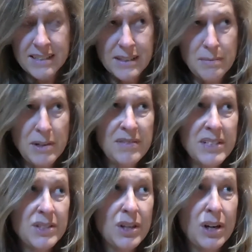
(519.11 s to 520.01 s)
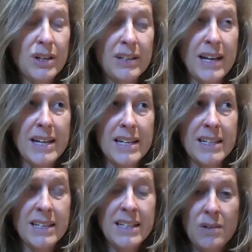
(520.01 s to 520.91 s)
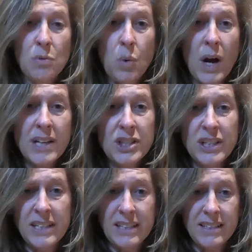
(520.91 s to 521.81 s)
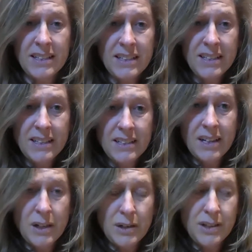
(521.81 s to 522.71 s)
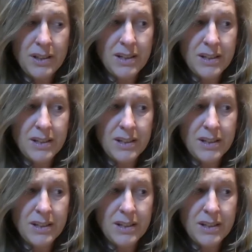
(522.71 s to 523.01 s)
Some of us are like watching our,